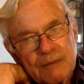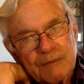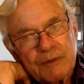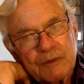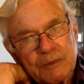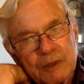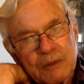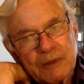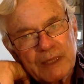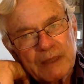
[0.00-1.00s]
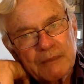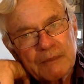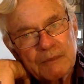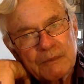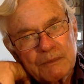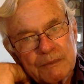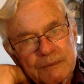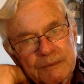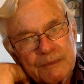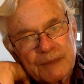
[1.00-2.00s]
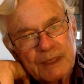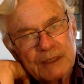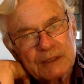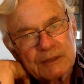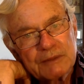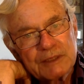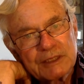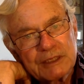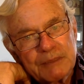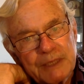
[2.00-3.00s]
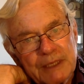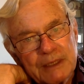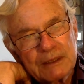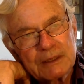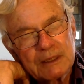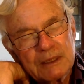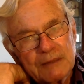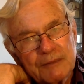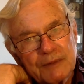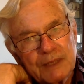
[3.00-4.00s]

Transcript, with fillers: food program is the recipient of